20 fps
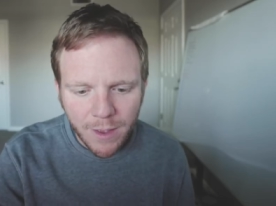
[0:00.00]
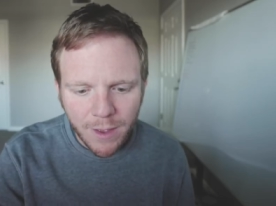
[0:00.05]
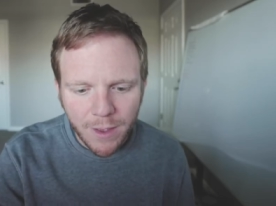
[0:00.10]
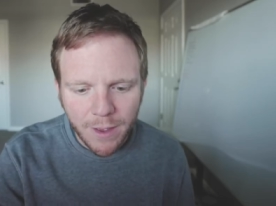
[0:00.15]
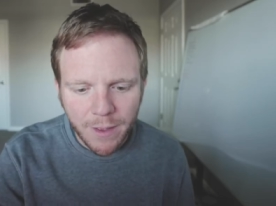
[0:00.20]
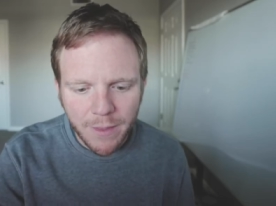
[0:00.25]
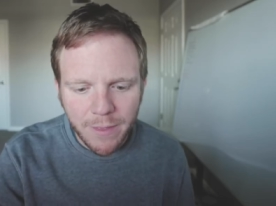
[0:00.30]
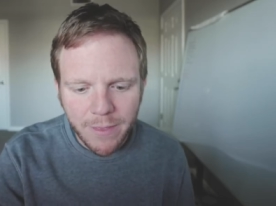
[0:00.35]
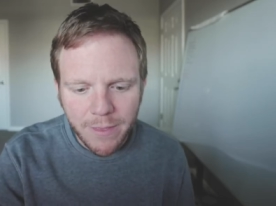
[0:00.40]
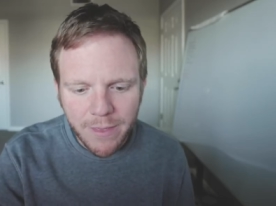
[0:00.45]

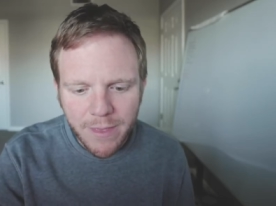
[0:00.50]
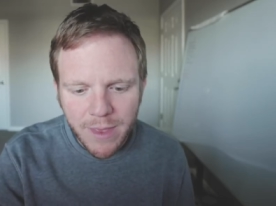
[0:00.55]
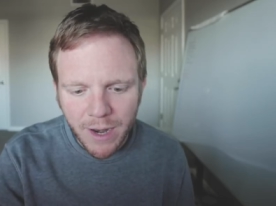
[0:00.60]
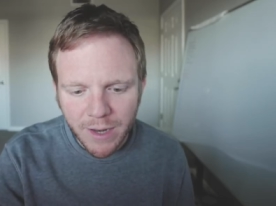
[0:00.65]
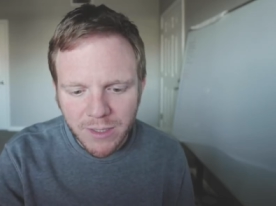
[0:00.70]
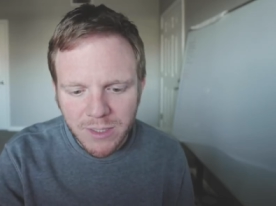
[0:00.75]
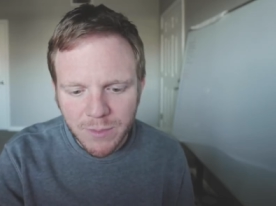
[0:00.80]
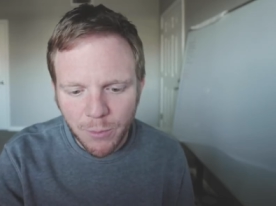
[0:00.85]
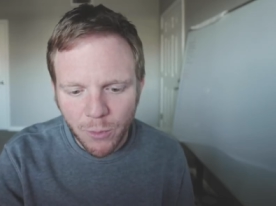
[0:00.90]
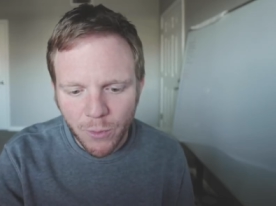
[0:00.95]
Uh, the
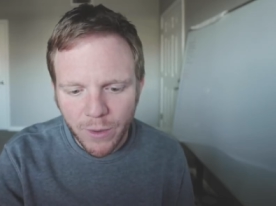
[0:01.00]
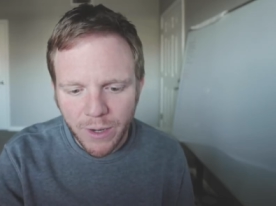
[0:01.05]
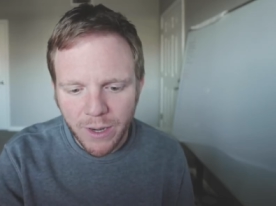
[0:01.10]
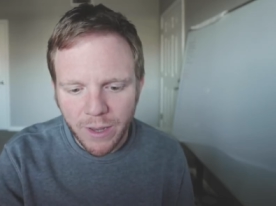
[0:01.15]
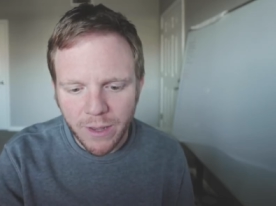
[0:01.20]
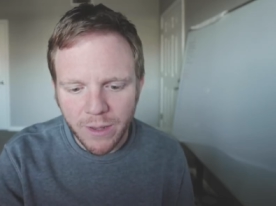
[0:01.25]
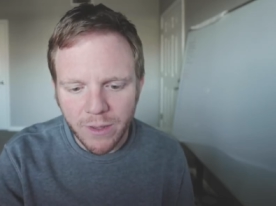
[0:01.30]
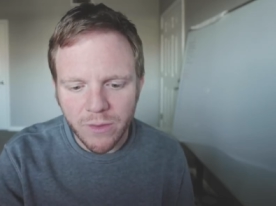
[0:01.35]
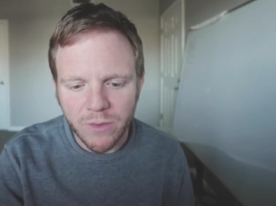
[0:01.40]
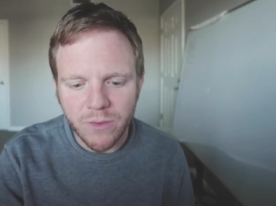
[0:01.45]
next point
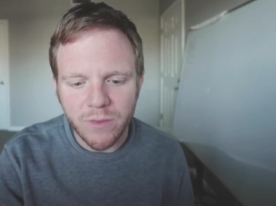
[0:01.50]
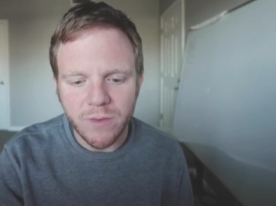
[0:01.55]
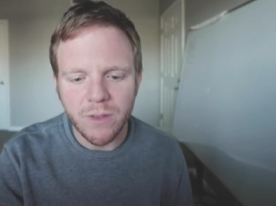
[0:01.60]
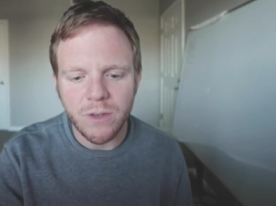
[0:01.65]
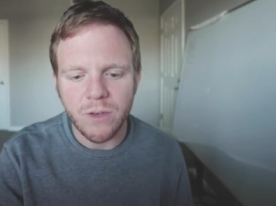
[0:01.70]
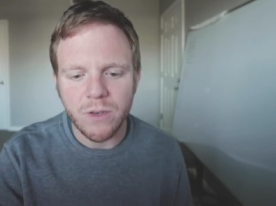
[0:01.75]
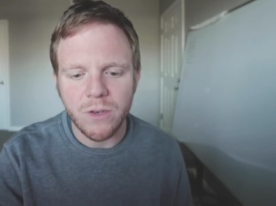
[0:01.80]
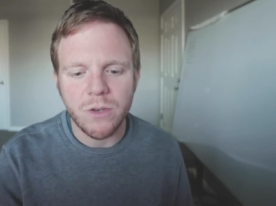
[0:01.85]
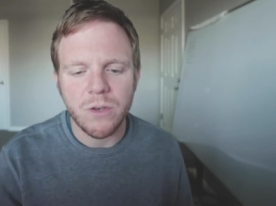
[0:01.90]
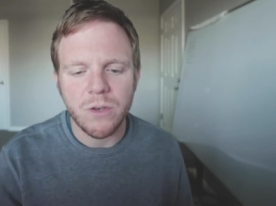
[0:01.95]
is